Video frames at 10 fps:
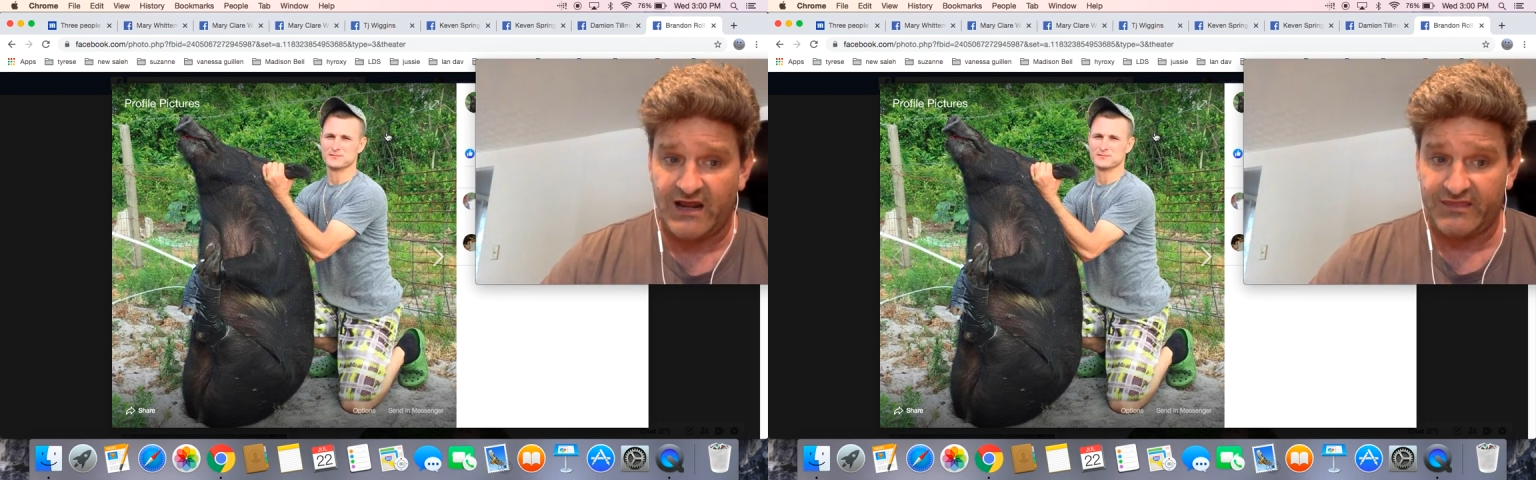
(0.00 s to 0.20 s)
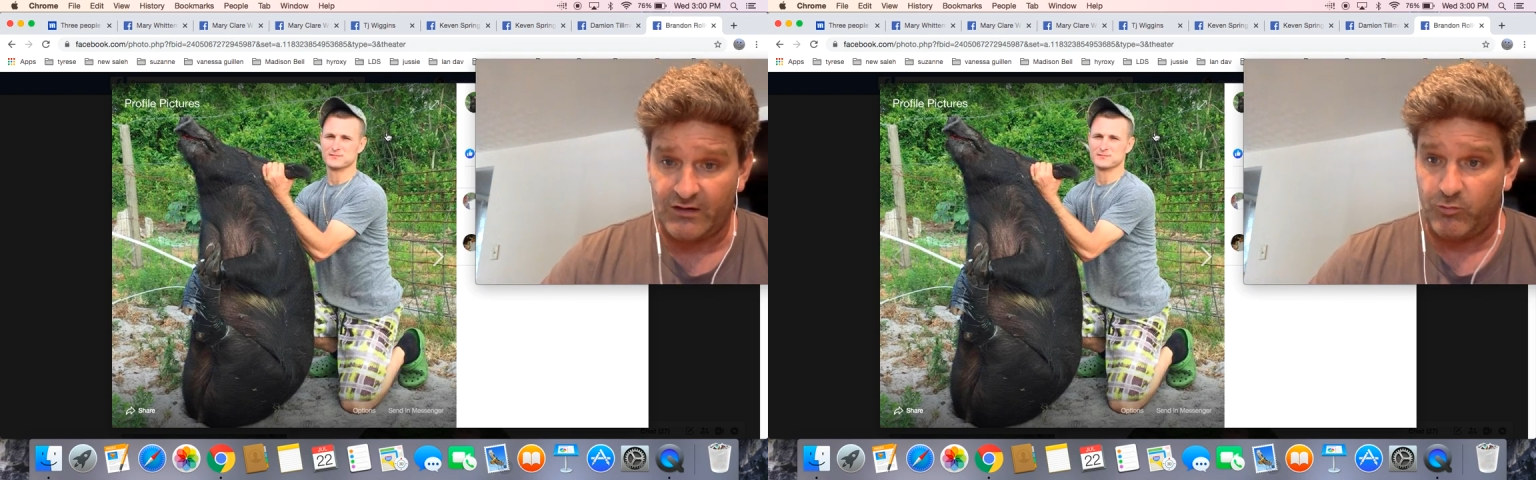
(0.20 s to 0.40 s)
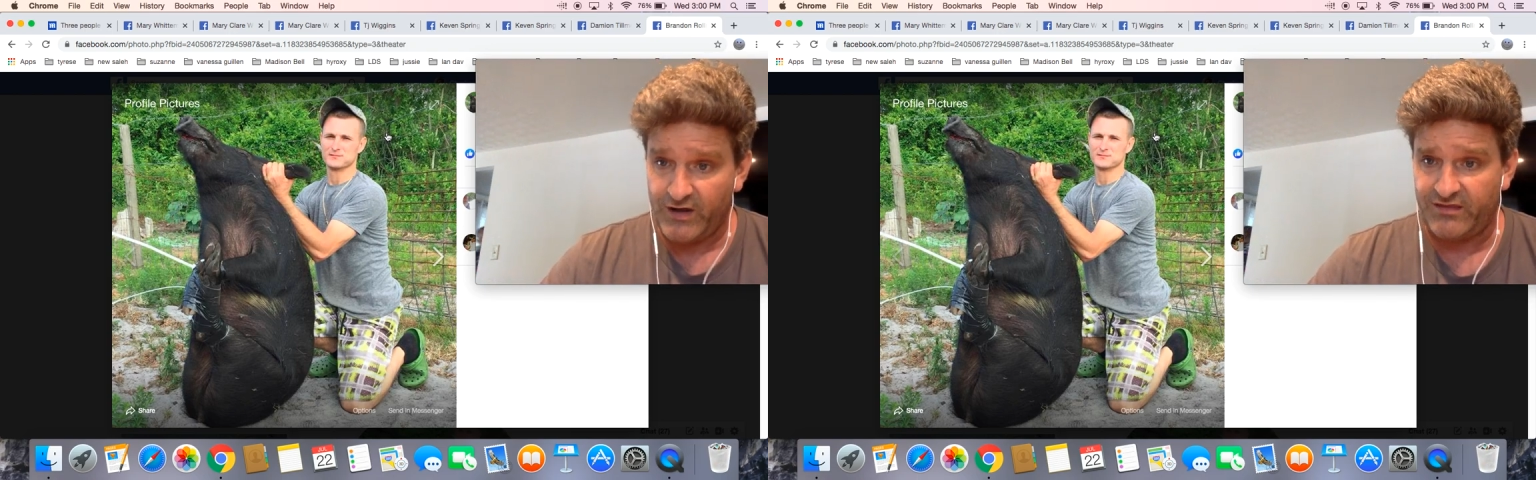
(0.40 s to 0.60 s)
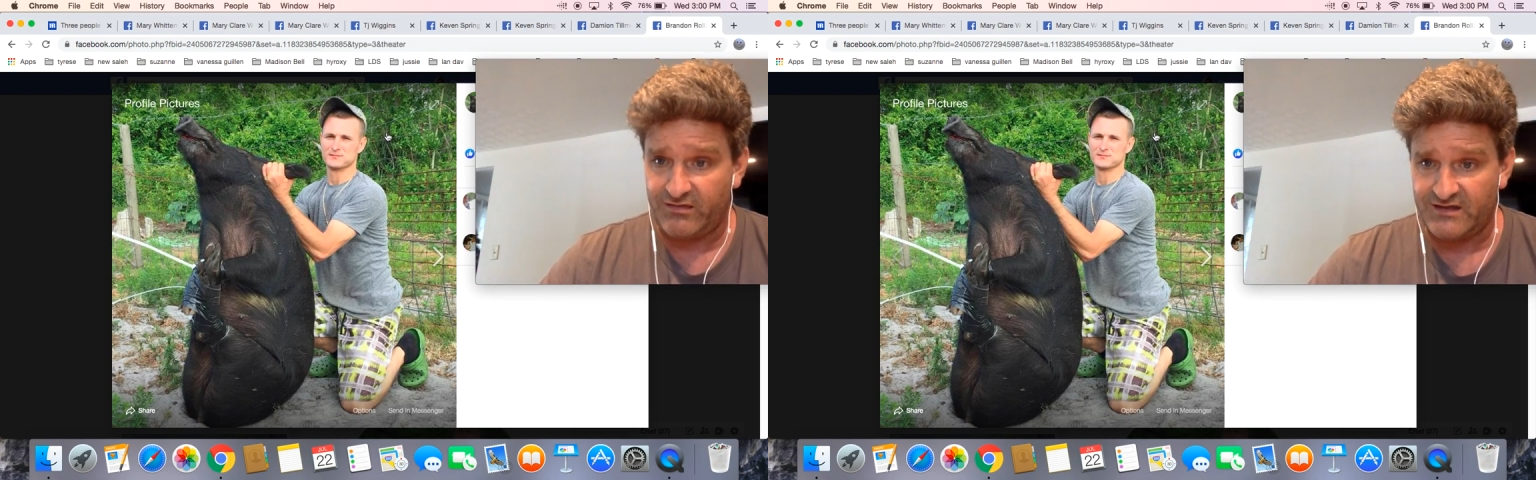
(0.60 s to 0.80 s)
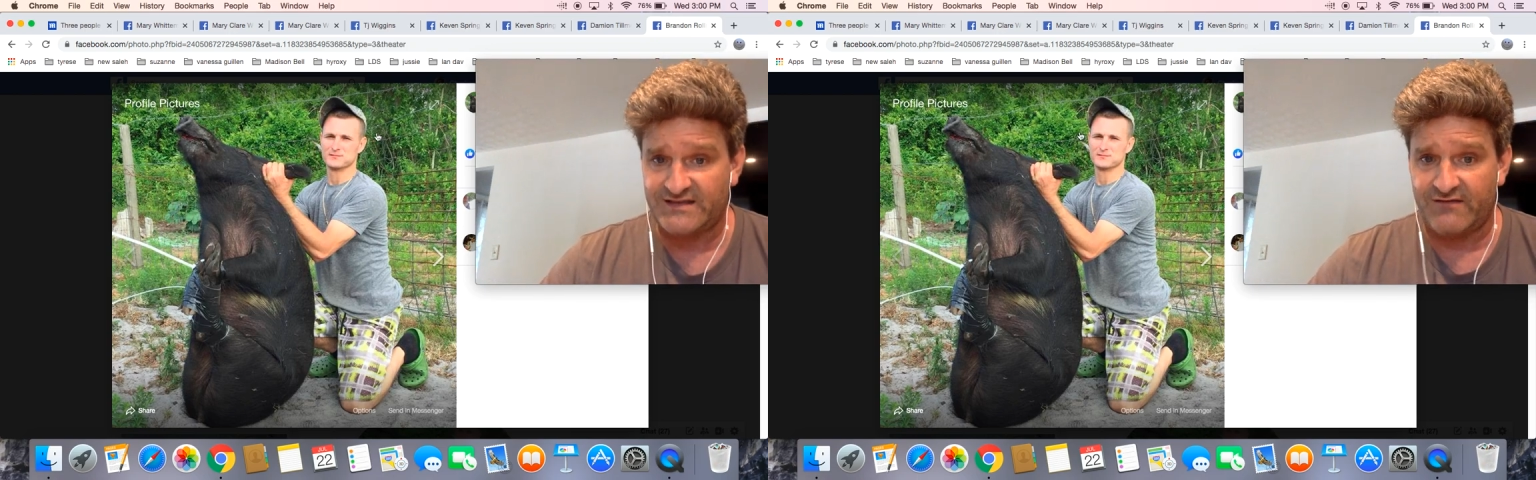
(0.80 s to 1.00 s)
I think
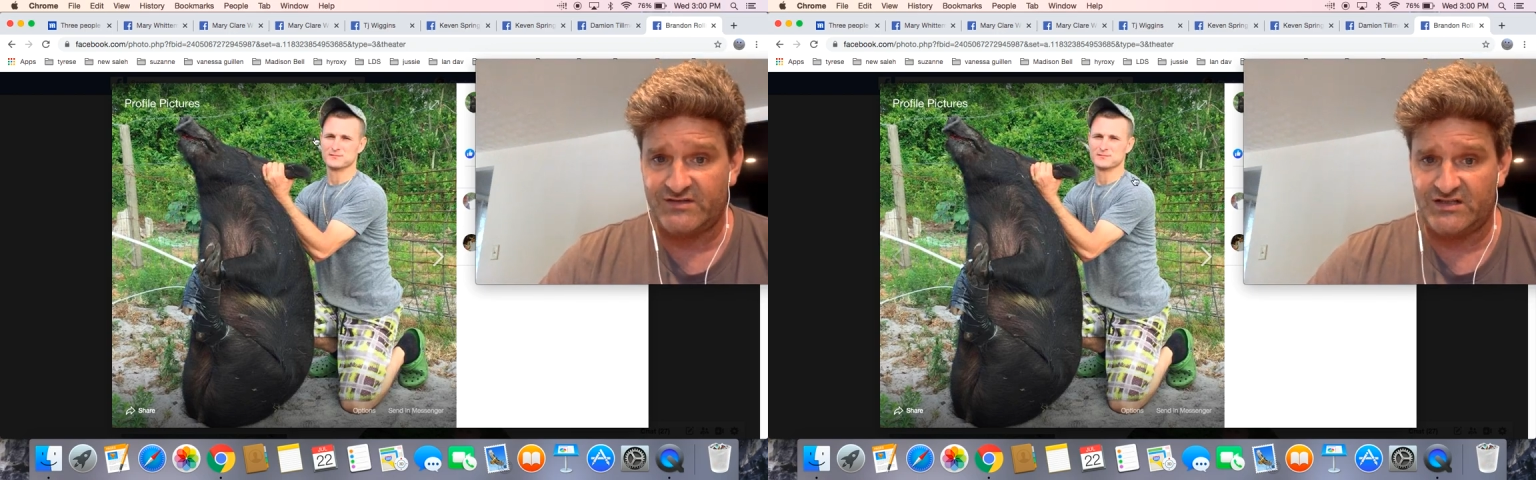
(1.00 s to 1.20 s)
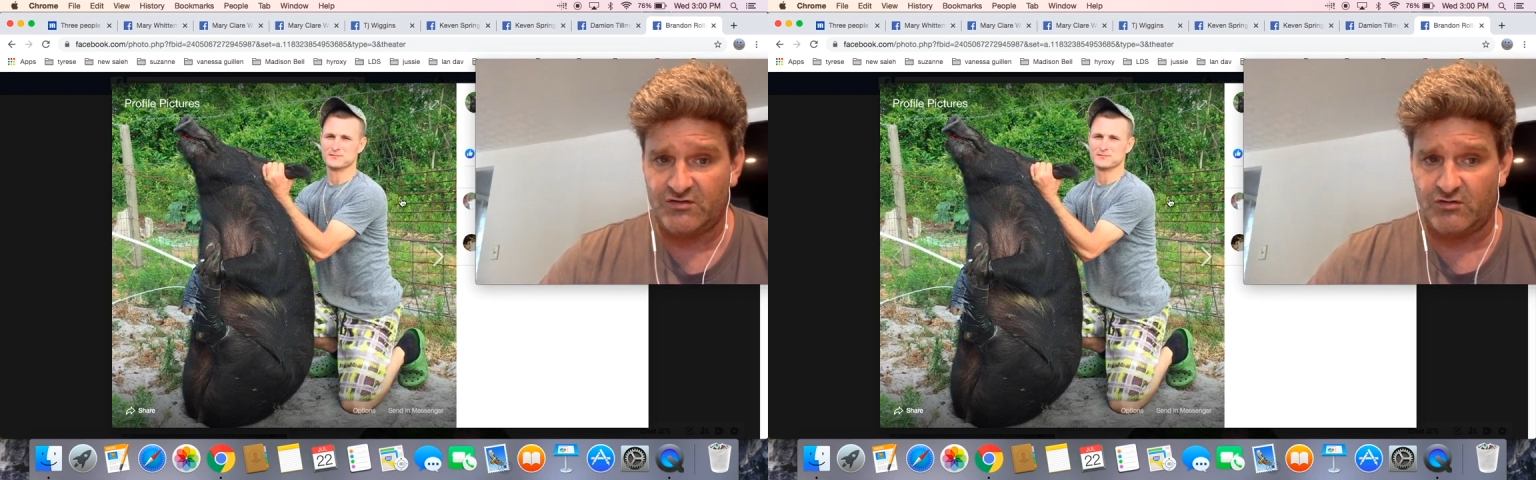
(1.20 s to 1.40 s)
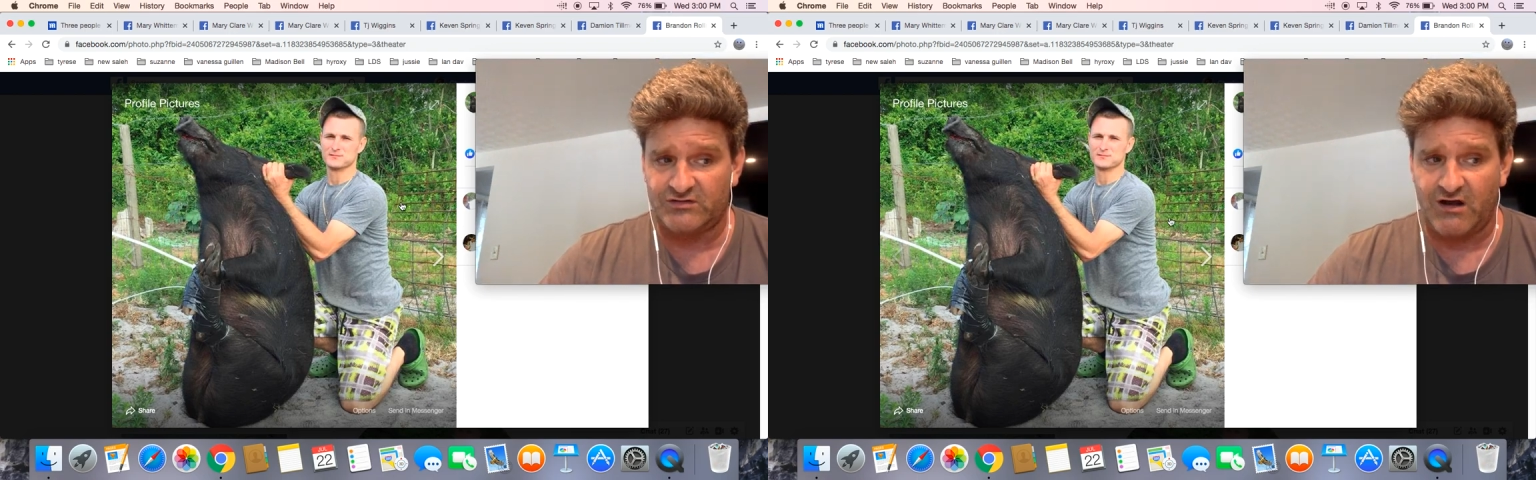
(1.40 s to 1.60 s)
with the 17-year-old